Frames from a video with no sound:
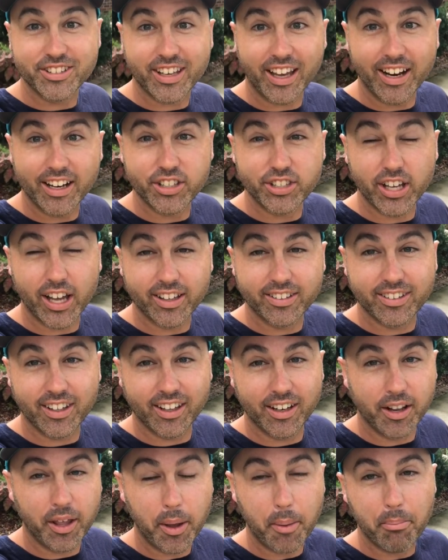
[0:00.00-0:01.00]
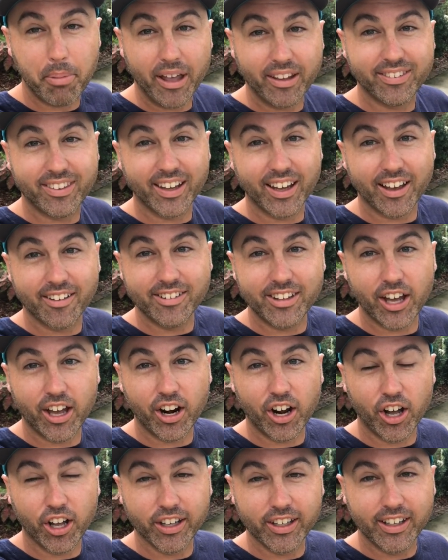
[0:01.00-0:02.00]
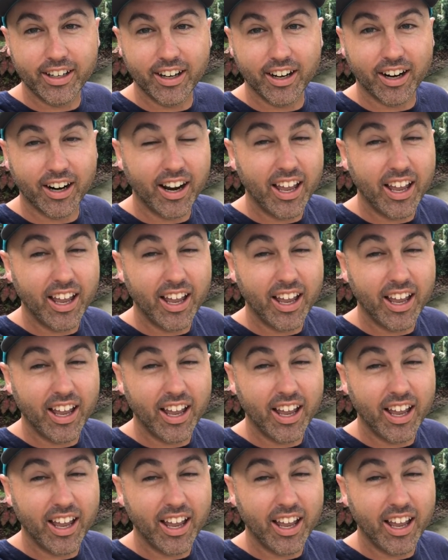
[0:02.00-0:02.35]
Just got adjusted. Best thing I've done all year.